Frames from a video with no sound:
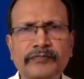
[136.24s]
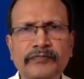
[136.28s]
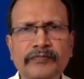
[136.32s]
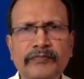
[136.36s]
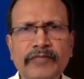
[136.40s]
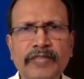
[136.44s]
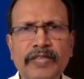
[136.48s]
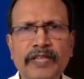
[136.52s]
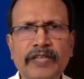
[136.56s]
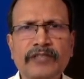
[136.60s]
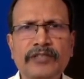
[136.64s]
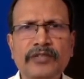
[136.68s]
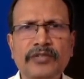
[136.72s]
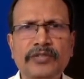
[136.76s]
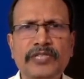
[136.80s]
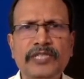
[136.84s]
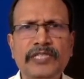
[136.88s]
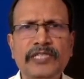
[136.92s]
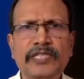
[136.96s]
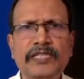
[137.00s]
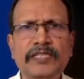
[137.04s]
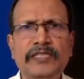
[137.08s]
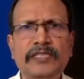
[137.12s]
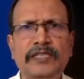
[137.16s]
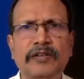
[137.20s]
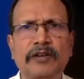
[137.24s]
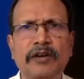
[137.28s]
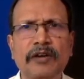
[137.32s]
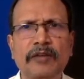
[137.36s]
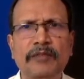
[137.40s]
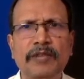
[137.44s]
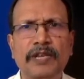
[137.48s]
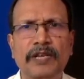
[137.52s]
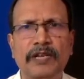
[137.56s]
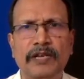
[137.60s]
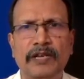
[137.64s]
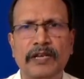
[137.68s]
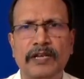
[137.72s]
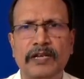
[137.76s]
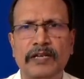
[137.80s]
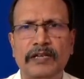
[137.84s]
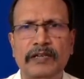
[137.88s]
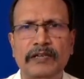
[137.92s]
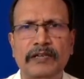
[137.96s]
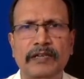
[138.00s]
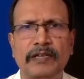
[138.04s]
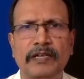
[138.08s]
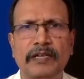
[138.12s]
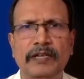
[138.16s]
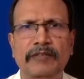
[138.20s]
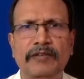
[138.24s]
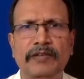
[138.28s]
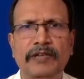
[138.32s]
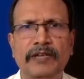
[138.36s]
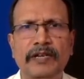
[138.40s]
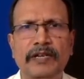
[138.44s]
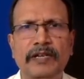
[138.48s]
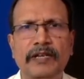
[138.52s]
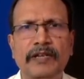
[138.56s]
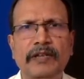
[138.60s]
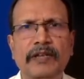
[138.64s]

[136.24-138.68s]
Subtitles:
So this is the normal liver,